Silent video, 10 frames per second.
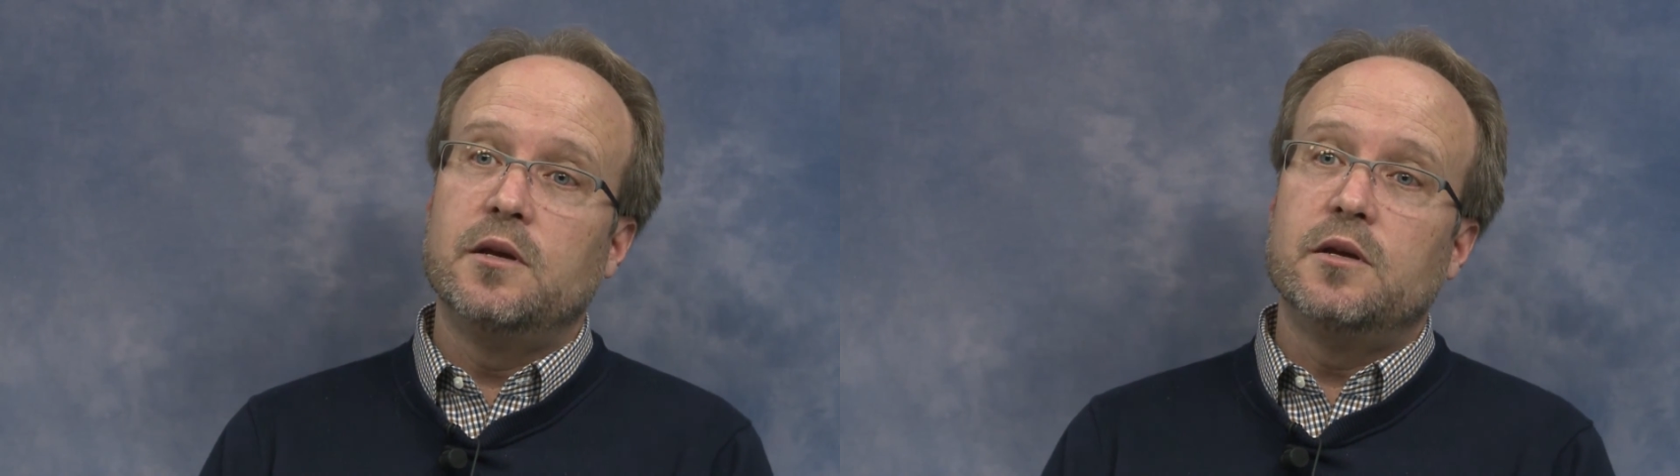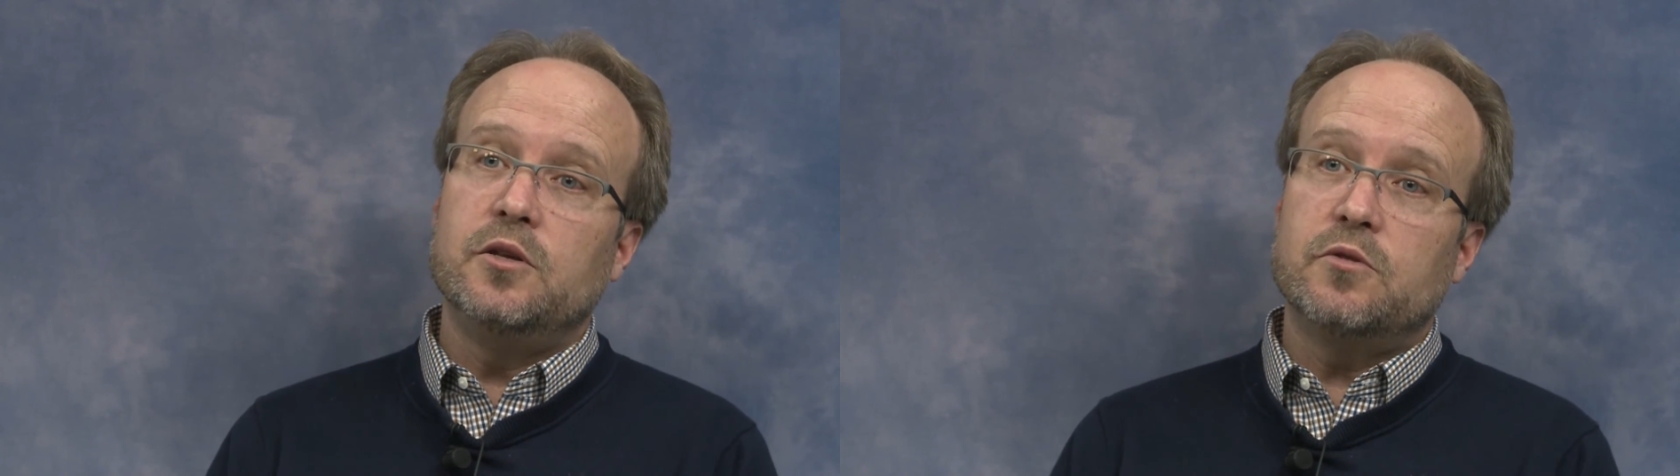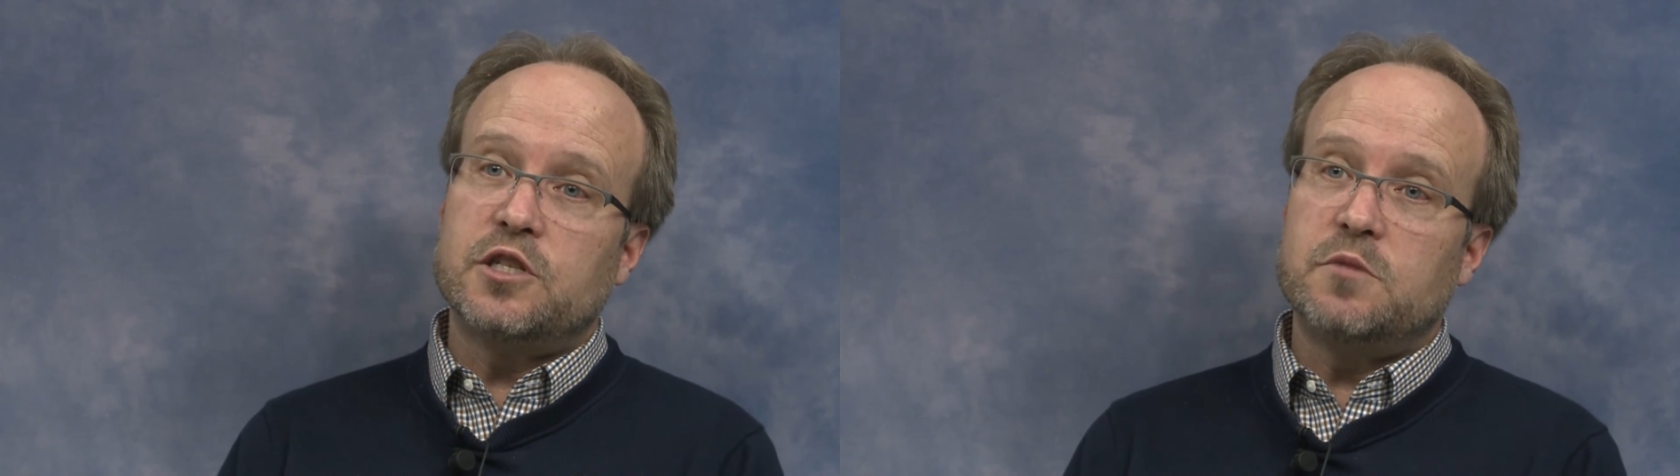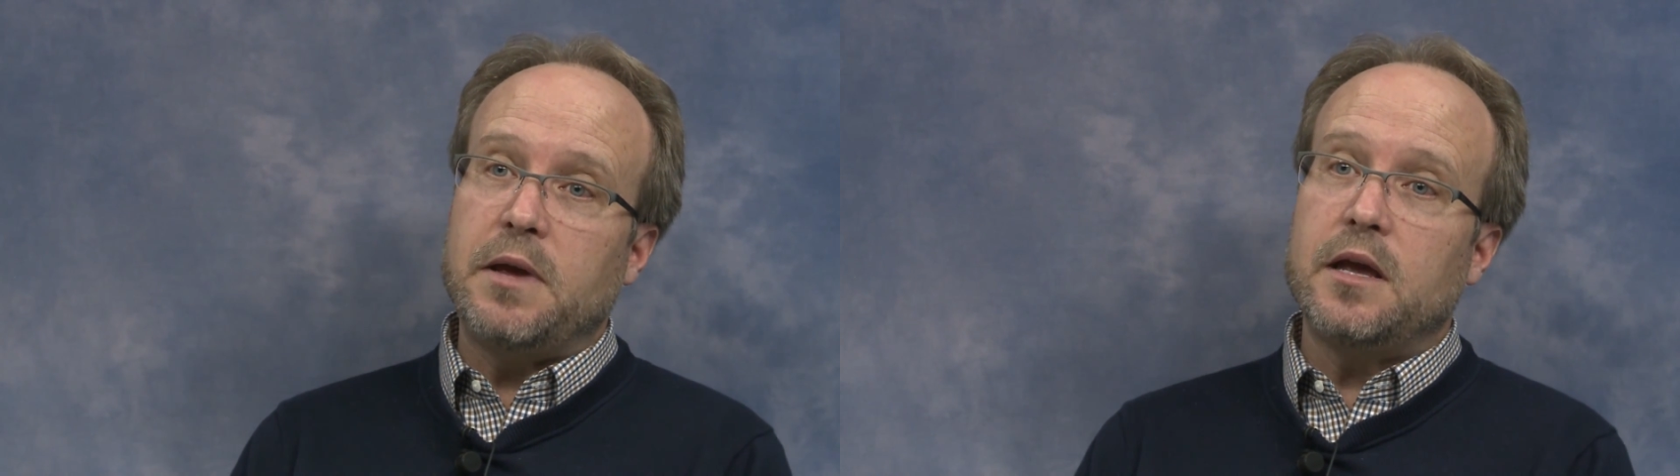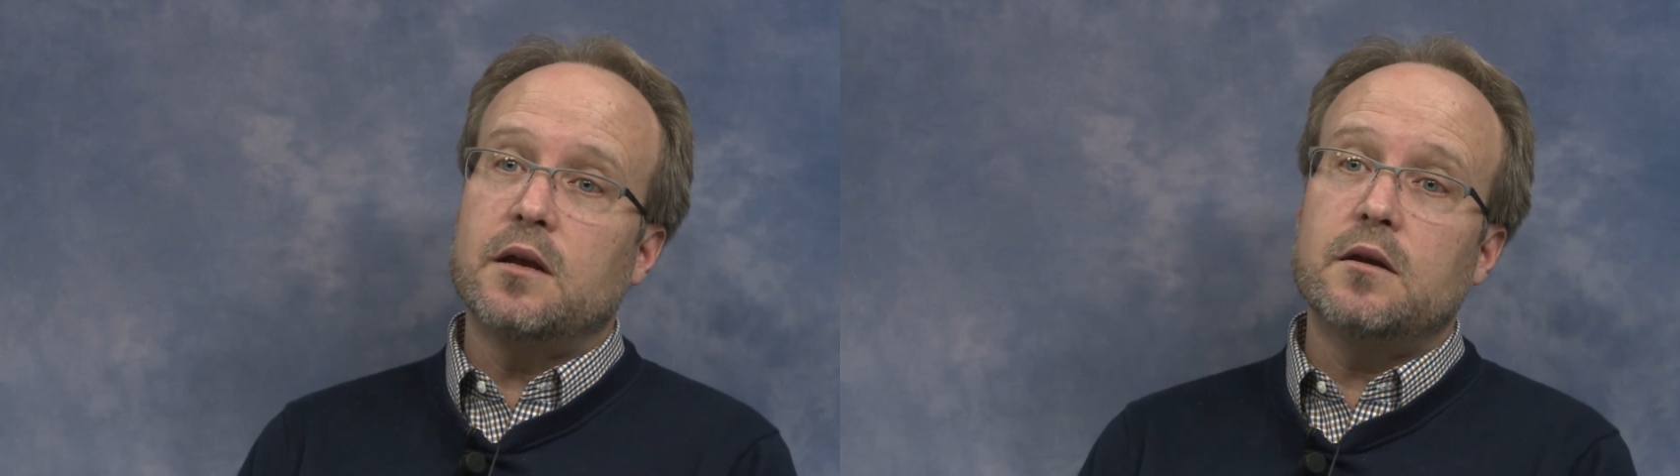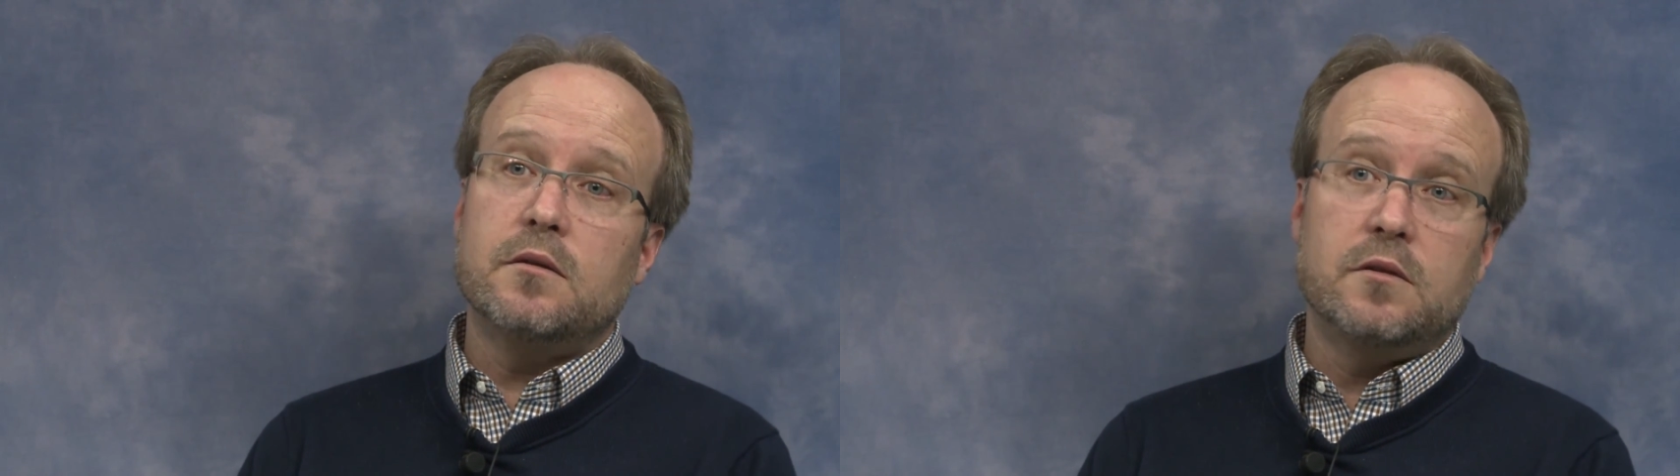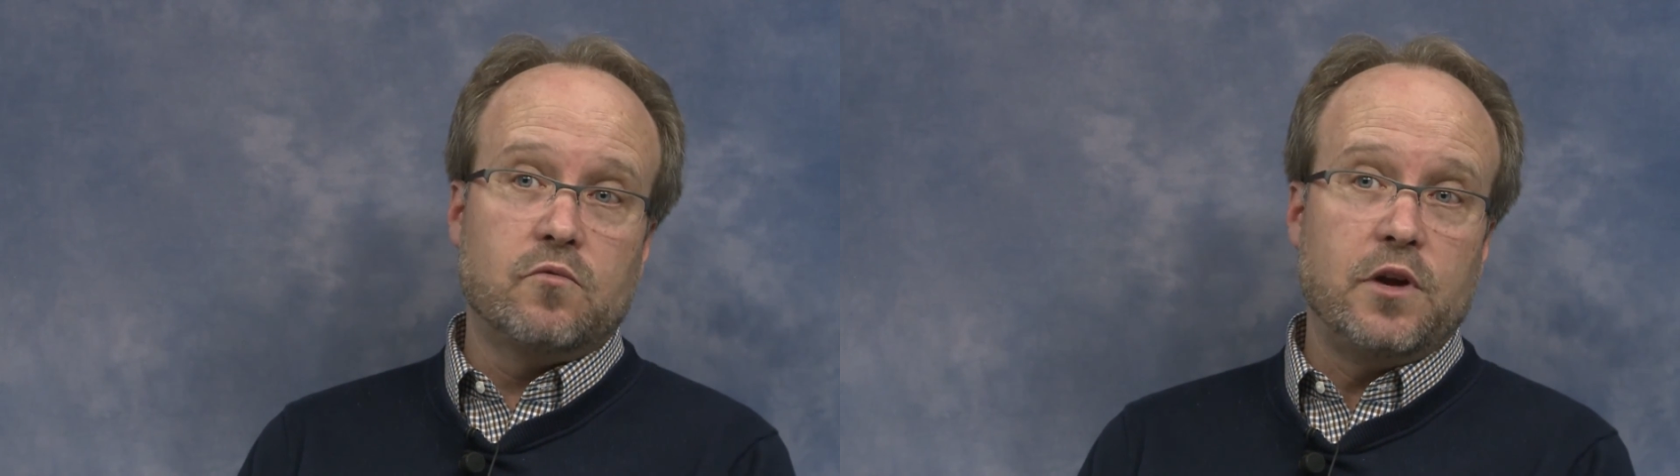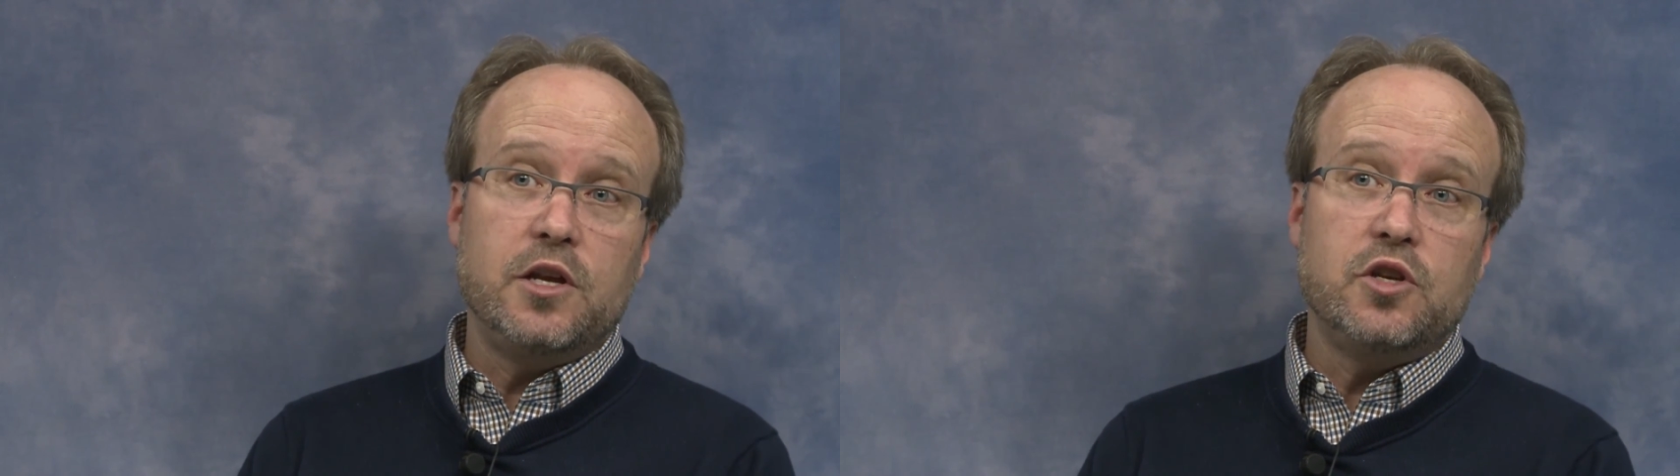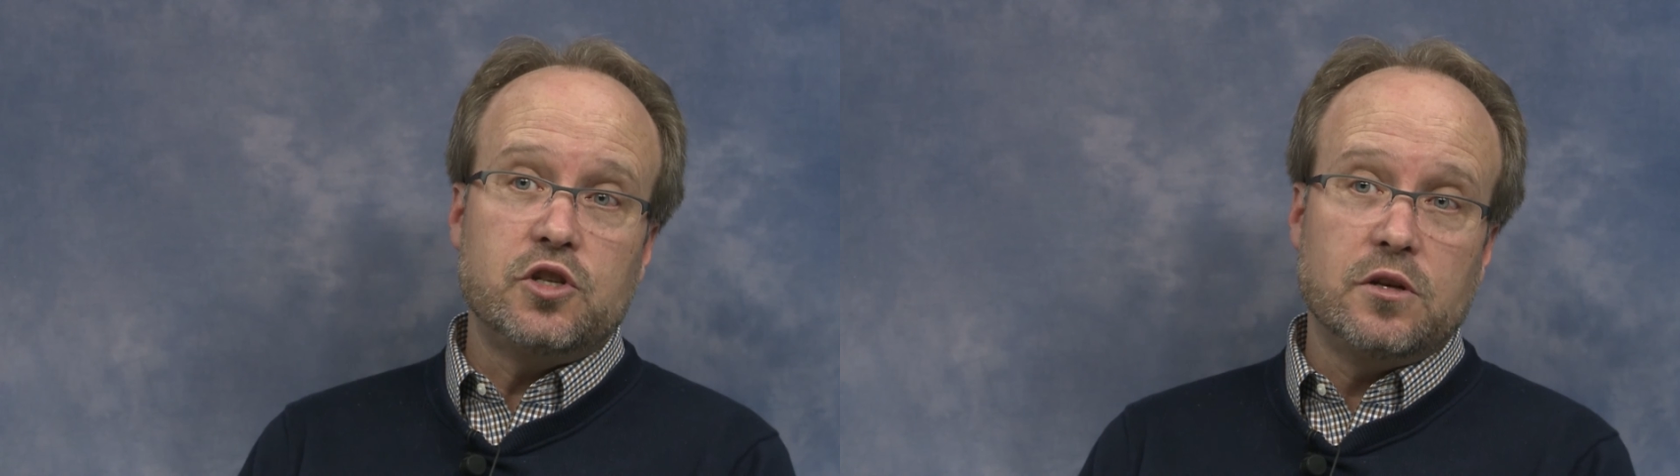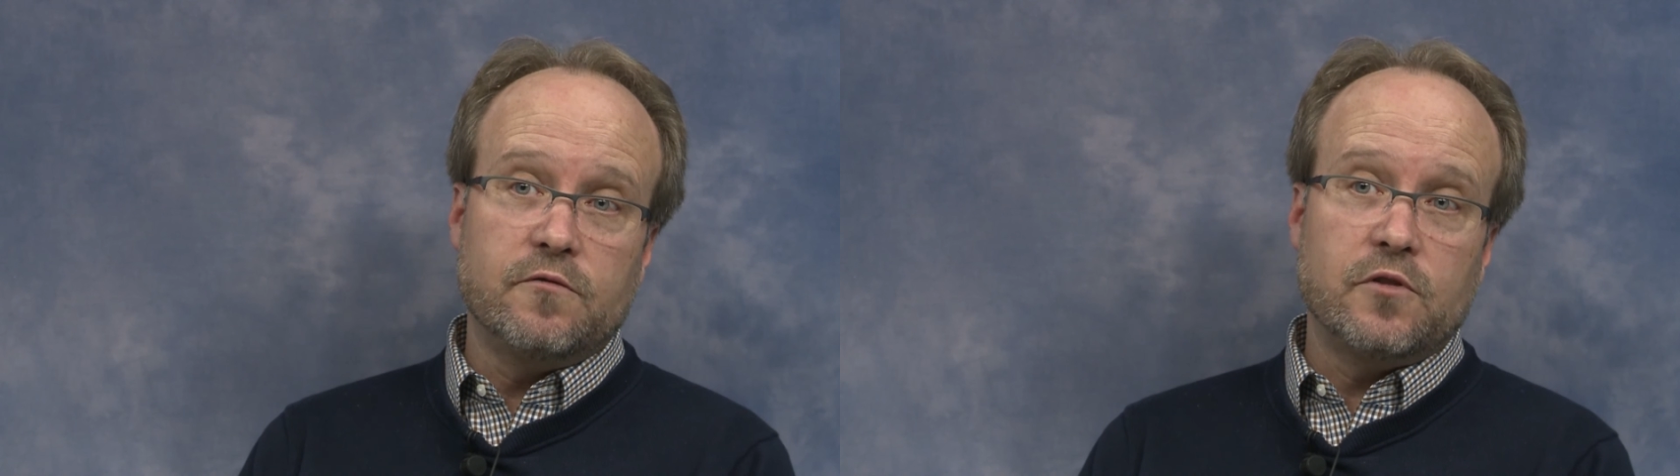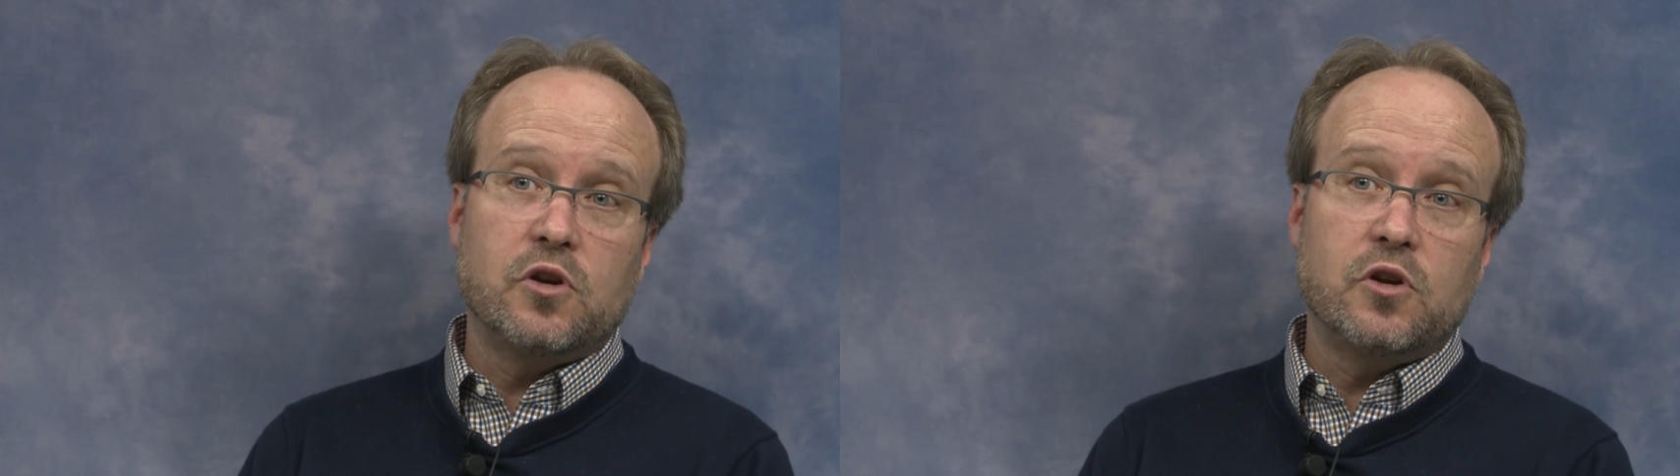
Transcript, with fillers: you expand the range of